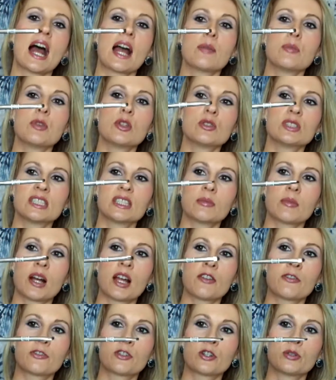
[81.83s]
I'm using
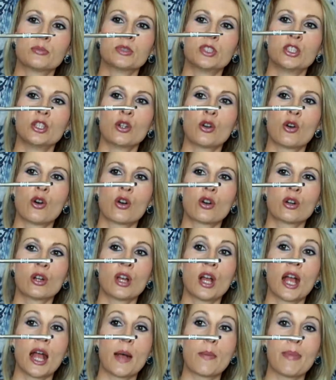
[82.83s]
my from
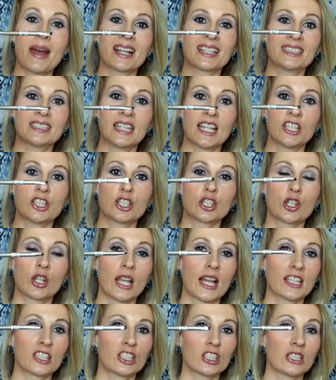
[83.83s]
Dior Backstage
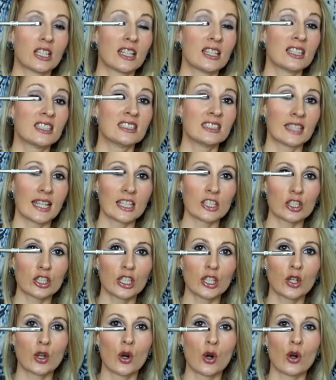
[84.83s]
collection, and it's
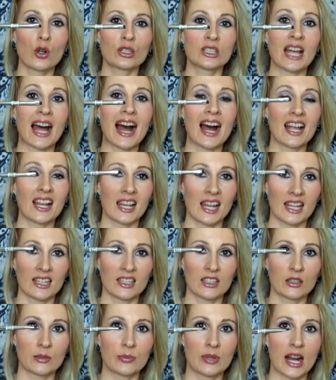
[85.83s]
actually called
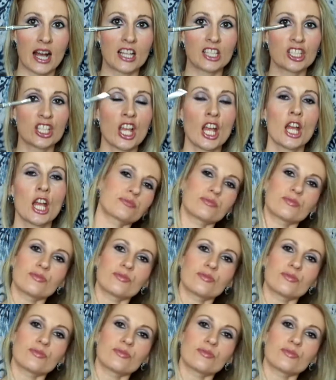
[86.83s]
eyeliner brush.